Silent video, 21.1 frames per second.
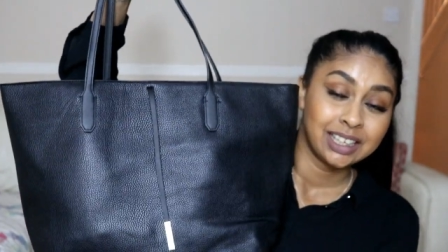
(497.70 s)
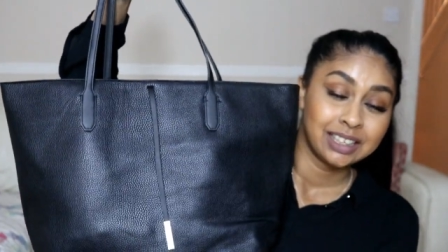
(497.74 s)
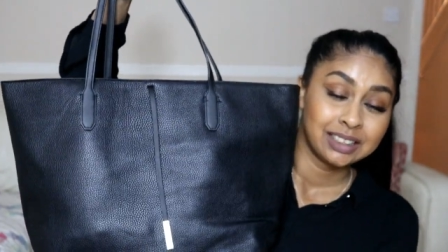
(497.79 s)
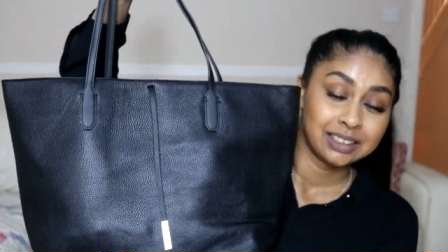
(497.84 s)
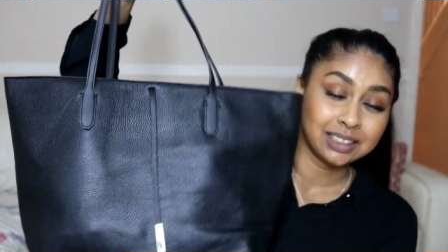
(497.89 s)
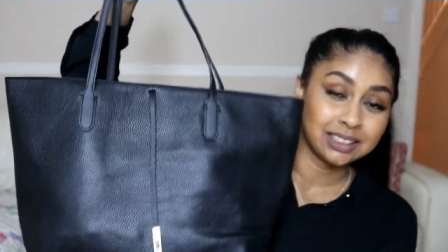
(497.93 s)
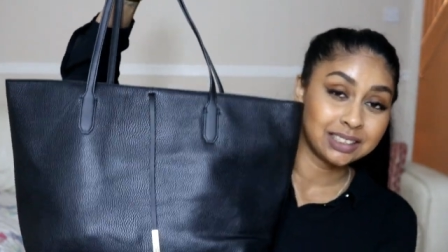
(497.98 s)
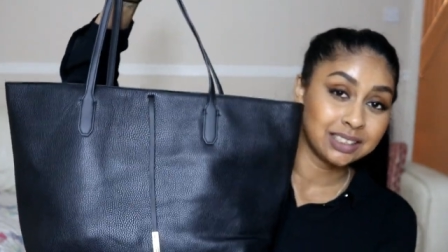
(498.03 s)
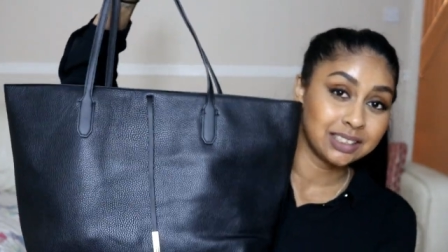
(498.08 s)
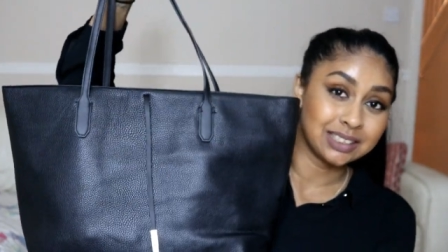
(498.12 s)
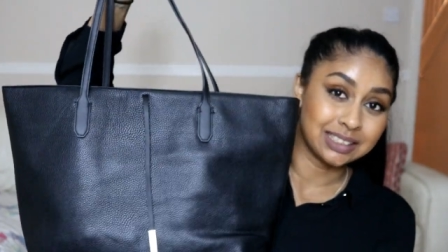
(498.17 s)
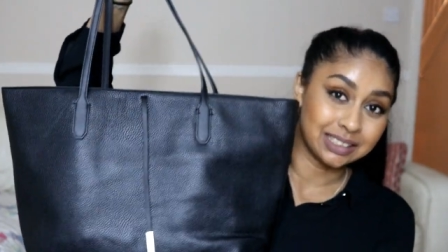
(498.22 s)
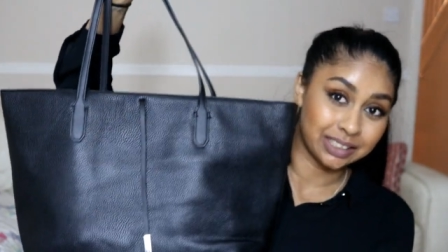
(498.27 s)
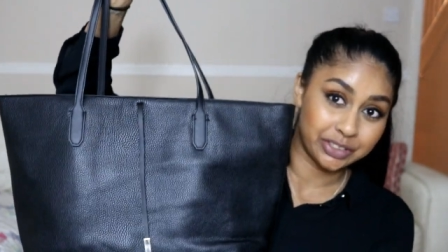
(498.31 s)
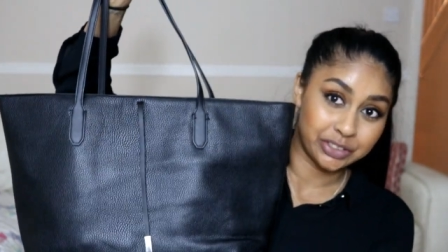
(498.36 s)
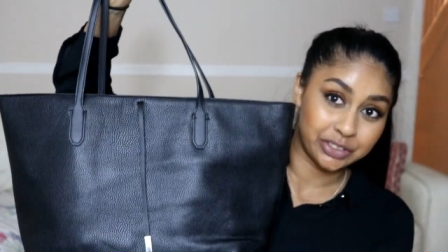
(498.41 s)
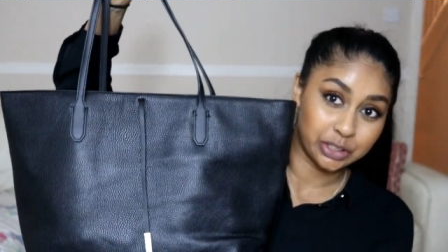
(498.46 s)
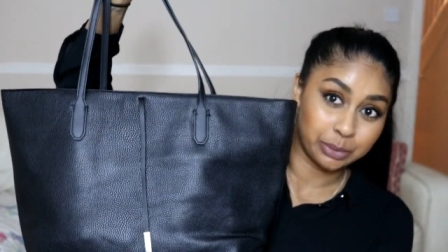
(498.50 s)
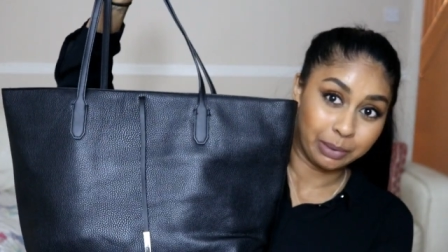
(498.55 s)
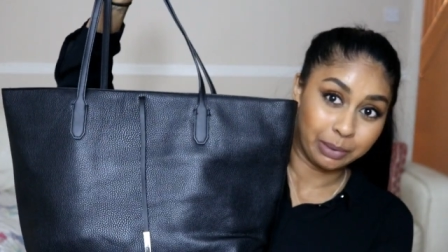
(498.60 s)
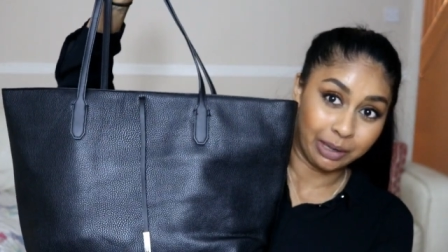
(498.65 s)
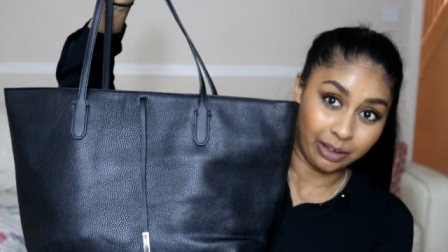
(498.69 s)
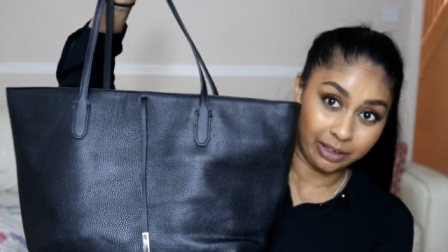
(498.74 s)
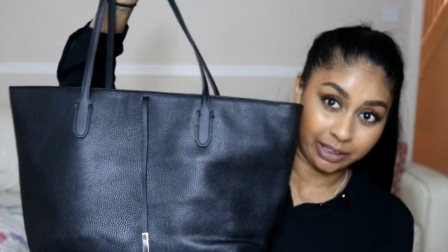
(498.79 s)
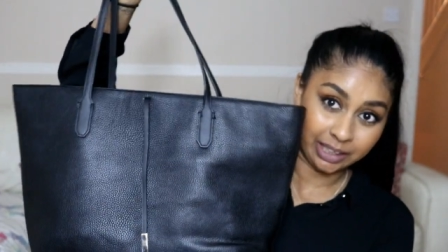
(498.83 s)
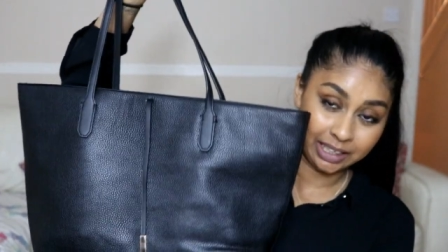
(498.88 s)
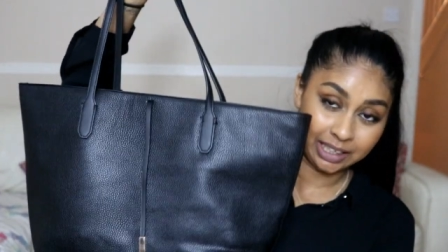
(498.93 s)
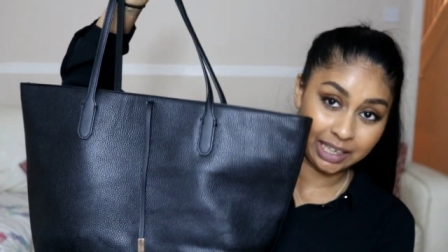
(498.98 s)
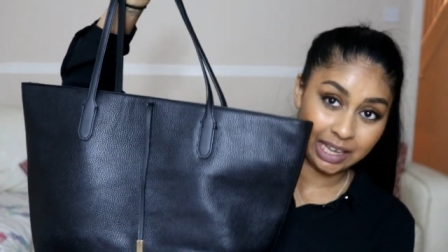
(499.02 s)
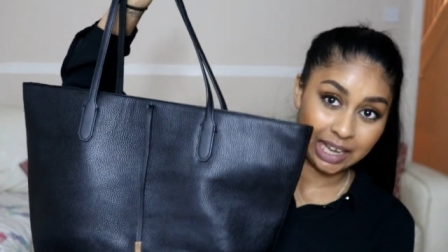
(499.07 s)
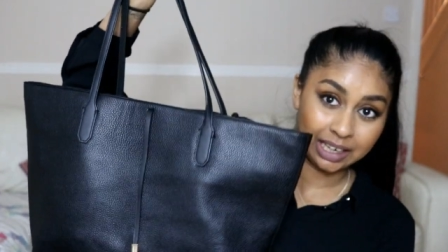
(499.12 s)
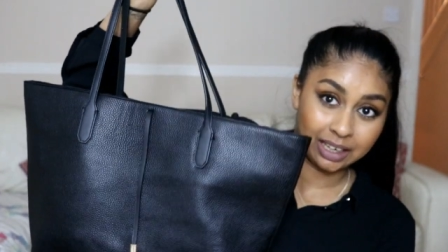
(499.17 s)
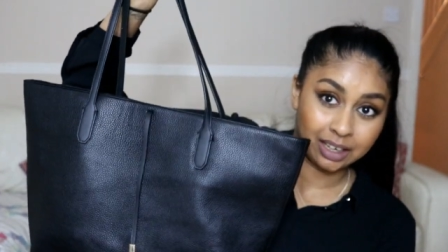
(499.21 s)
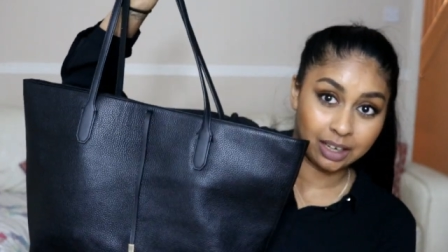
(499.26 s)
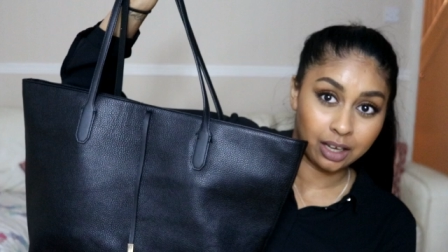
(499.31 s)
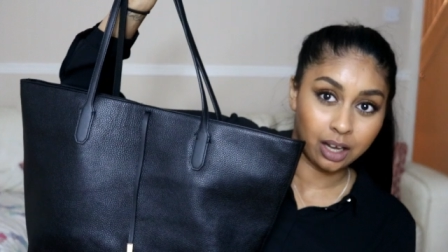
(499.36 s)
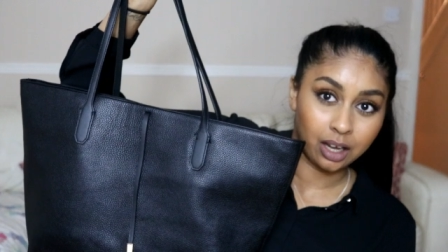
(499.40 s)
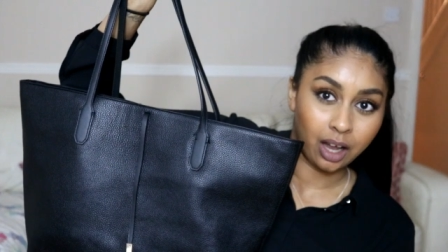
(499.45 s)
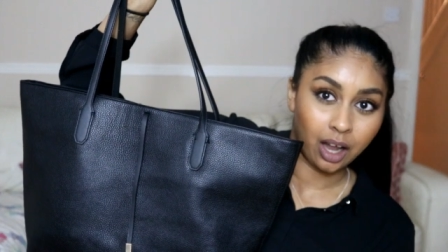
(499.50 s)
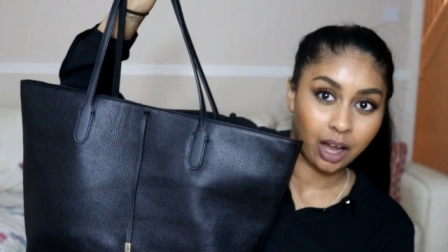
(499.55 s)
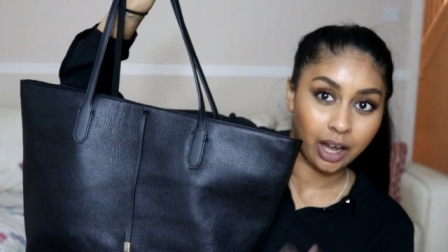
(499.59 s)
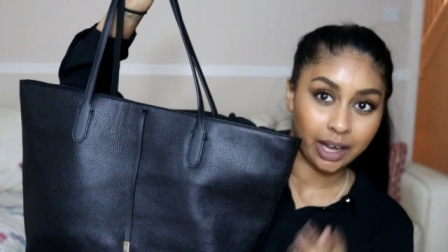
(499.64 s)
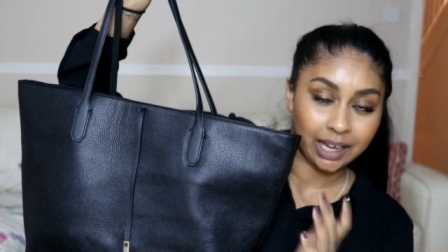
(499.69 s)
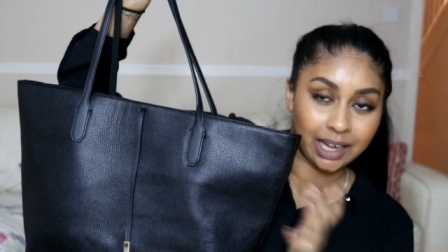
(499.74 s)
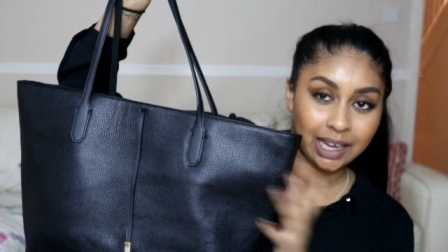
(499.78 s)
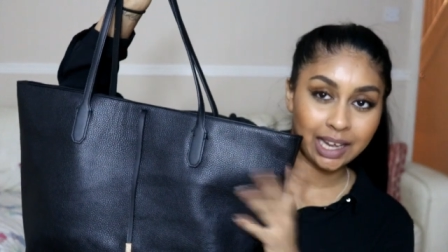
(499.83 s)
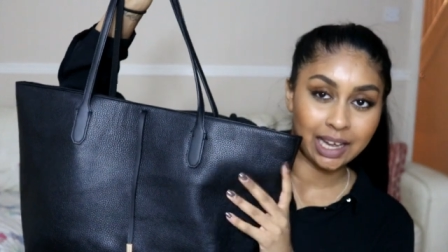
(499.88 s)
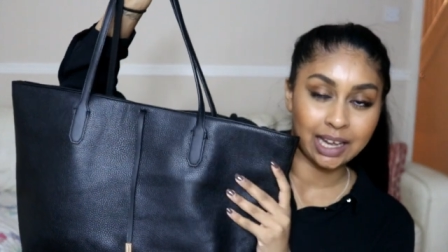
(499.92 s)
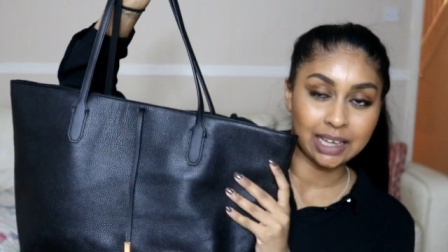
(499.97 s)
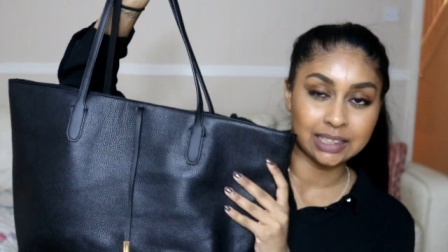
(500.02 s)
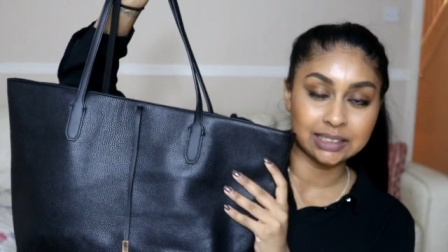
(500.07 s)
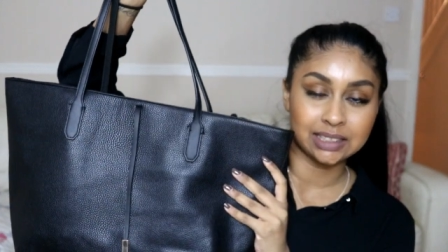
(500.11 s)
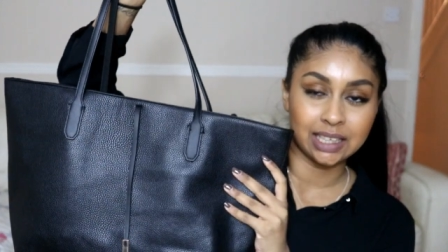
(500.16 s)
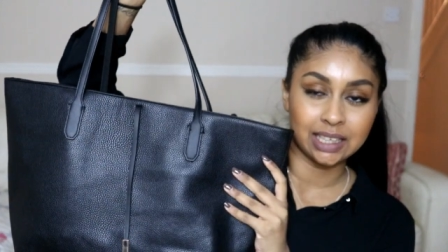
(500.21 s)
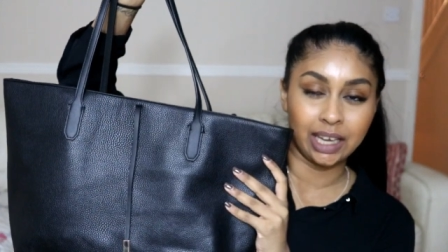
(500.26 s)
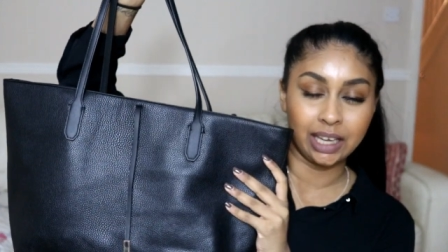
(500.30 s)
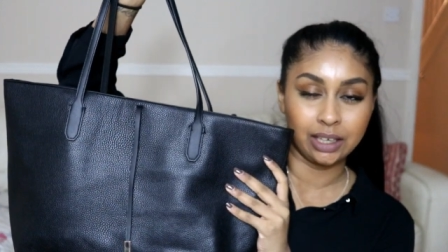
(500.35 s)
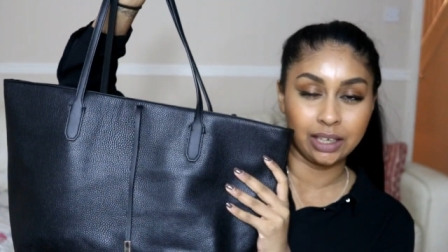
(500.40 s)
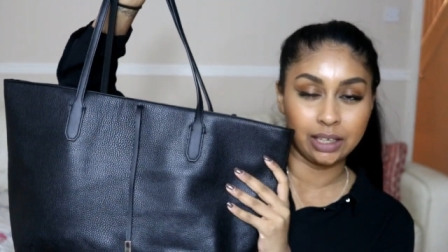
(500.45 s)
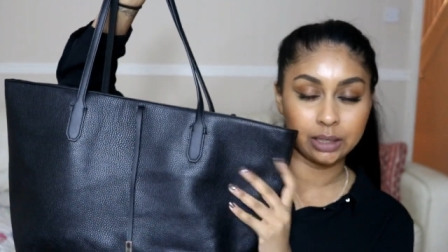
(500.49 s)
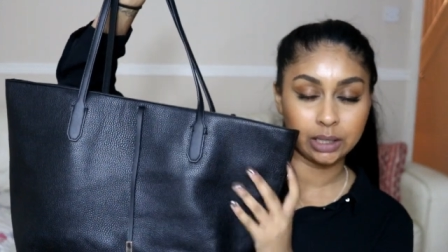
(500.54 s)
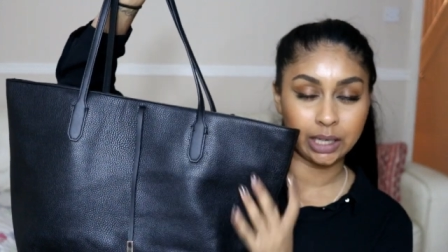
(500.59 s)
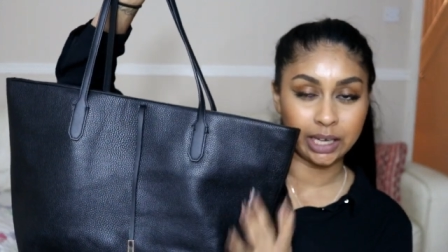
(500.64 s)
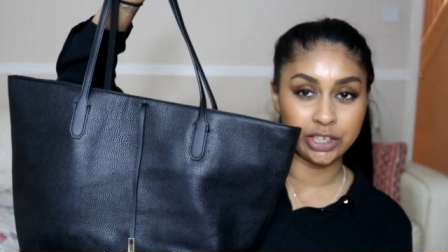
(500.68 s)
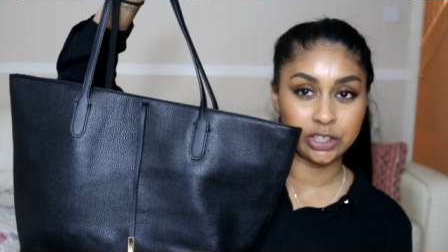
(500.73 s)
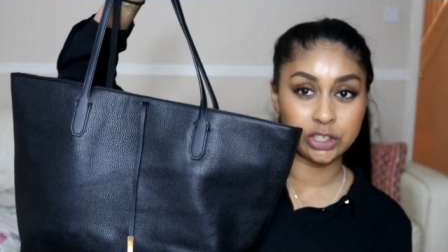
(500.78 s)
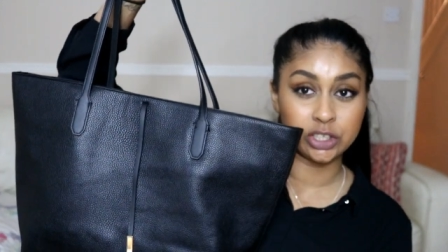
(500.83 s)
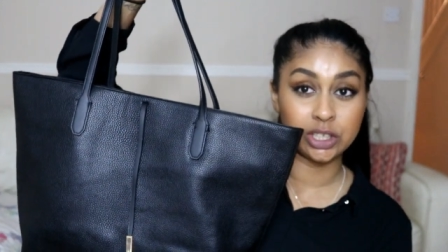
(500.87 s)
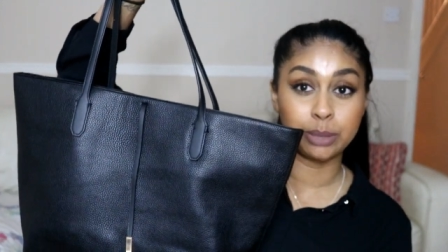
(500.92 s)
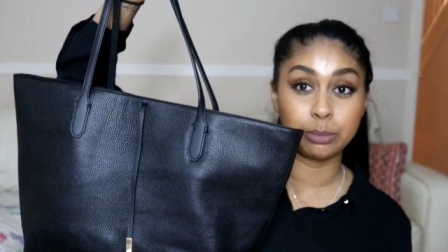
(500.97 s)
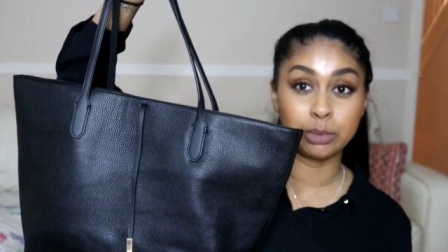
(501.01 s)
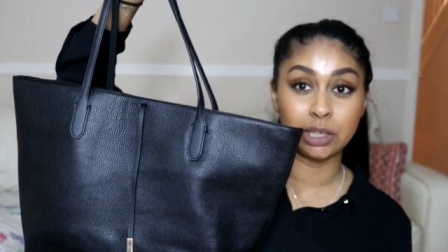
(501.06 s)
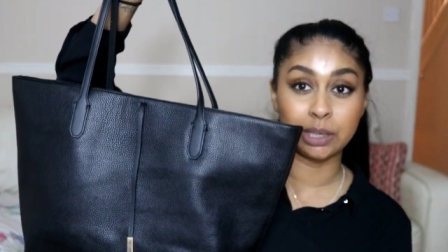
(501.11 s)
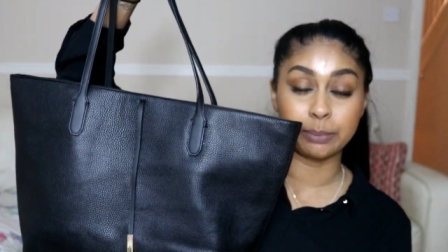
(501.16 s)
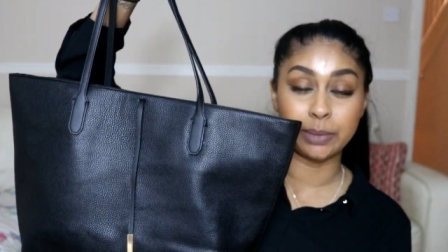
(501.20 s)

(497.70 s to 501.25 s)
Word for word: This is such a bargain, and I had a H&M